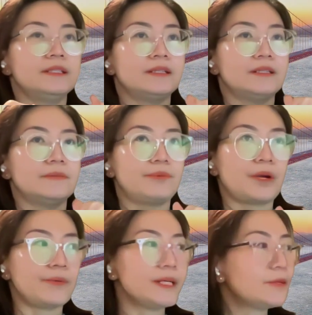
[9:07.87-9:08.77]
The
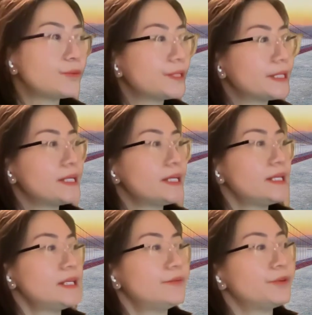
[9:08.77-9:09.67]
private
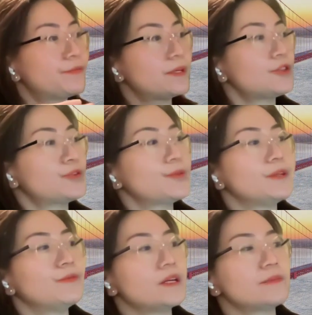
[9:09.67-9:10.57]
equity refers to
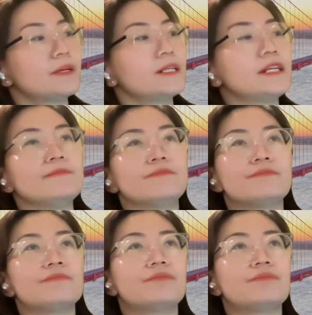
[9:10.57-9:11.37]
investment in